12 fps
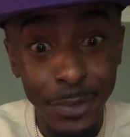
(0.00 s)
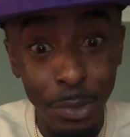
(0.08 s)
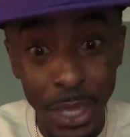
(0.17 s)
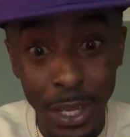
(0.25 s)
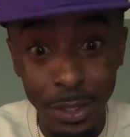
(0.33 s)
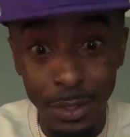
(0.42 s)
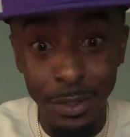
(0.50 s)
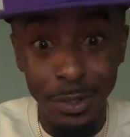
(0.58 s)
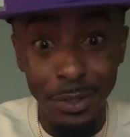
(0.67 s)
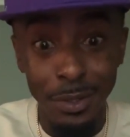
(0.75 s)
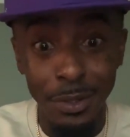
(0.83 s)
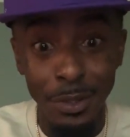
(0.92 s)
Okay?
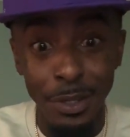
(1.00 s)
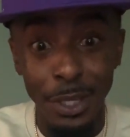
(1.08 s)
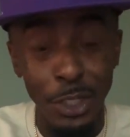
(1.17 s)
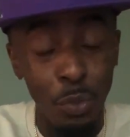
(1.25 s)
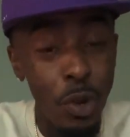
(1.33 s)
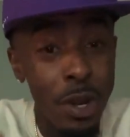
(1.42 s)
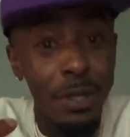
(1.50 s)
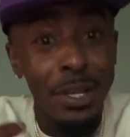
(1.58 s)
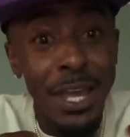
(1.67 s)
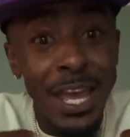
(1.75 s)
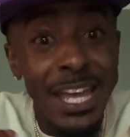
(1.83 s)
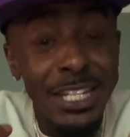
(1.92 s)
Because
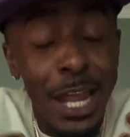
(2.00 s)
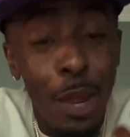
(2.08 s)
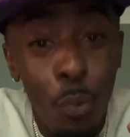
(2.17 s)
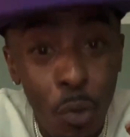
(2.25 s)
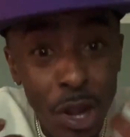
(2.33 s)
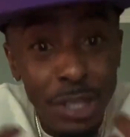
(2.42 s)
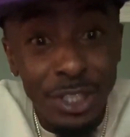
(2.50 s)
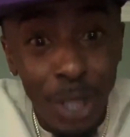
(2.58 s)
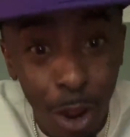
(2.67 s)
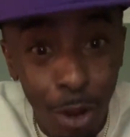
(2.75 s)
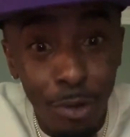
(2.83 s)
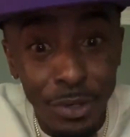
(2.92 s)
it's like we're
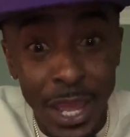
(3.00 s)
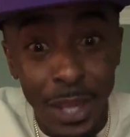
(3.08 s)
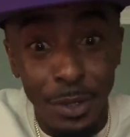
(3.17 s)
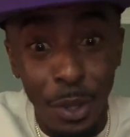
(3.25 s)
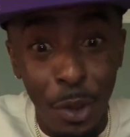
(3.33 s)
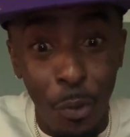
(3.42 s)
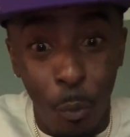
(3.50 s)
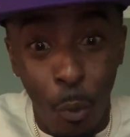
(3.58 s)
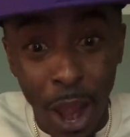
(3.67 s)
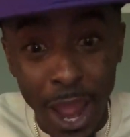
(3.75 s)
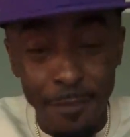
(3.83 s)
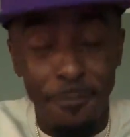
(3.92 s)
taught that
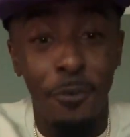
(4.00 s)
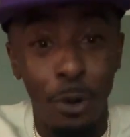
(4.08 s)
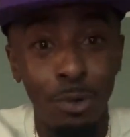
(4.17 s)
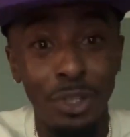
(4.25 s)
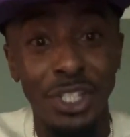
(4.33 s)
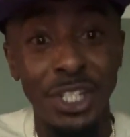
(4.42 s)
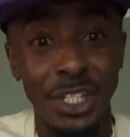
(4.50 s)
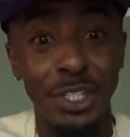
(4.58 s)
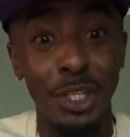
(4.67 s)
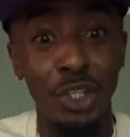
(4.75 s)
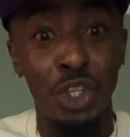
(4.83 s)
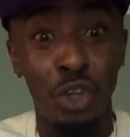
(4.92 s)
white folks
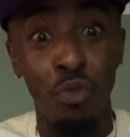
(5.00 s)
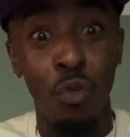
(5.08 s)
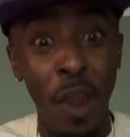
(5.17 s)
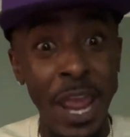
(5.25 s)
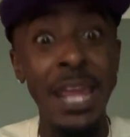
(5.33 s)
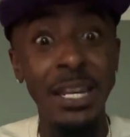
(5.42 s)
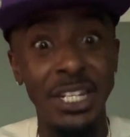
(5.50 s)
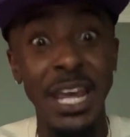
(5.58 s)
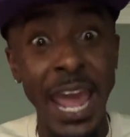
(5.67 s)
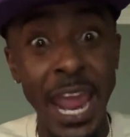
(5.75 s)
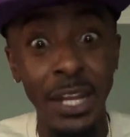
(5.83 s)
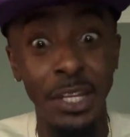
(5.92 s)
is trained to
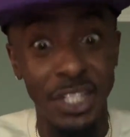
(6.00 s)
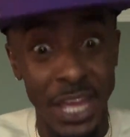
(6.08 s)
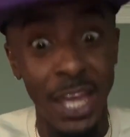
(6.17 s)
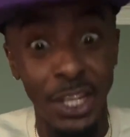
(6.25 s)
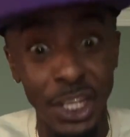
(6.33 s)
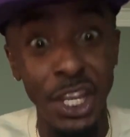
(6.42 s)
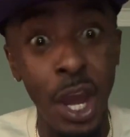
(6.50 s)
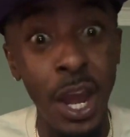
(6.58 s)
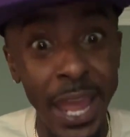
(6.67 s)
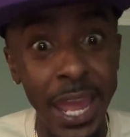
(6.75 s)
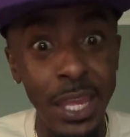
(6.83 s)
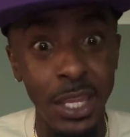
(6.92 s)
hate us at a
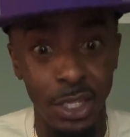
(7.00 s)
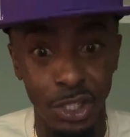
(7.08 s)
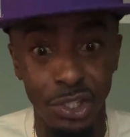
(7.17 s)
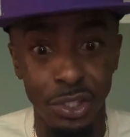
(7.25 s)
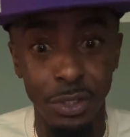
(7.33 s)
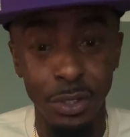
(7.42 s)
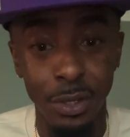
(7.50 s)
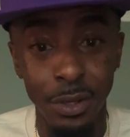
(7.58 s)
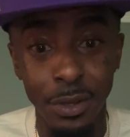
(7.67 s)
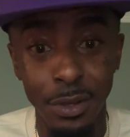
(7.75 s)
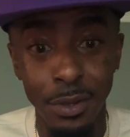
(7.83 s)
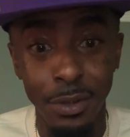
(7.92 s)
young age.
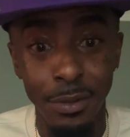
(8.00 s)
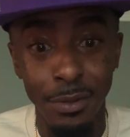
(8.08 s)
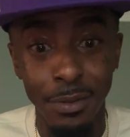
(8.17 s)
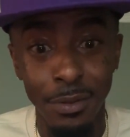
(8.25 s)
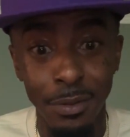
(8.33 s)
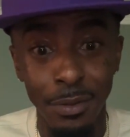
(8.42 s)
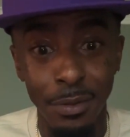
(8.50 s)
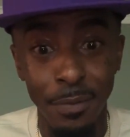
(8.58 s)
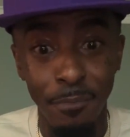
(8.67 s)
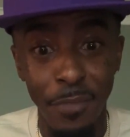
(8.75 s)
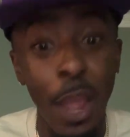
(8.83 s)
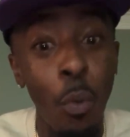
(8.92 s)

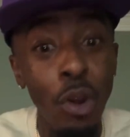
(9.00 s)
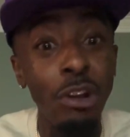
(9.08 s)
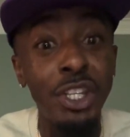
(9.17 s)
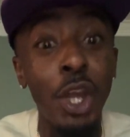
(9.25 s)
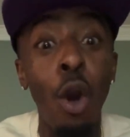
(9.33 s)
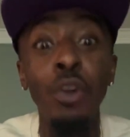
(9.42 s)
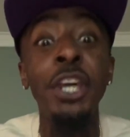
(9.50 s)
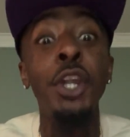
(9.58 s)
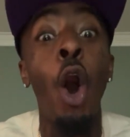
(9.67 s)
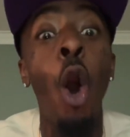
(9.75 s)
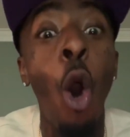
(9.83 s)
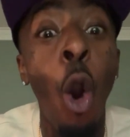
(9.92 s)
And we're taught
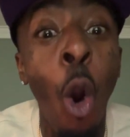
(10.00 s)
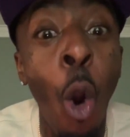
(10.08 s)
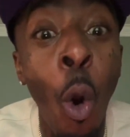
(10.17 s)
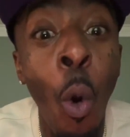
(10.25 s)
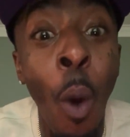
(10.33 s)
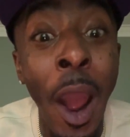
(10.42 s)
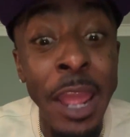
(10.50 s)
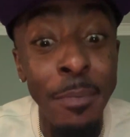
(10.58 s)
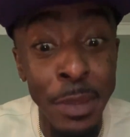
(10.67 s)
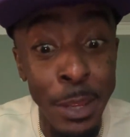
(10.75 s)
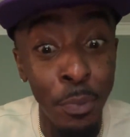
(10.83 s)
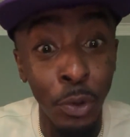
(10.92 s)
that all
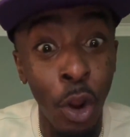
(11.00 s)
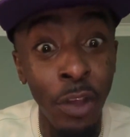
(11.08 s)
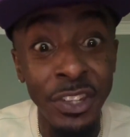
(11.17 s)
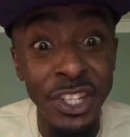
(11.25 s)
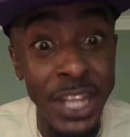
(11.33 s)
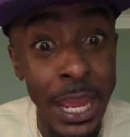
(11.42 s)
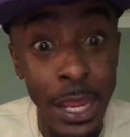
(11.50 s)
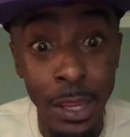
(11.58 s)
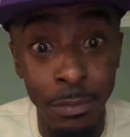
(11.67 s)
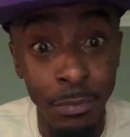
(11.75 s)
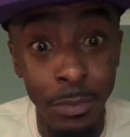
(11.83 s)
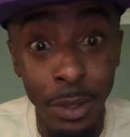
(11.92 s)
white people are the
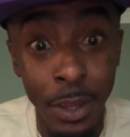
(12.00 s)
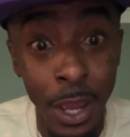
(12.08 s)
same.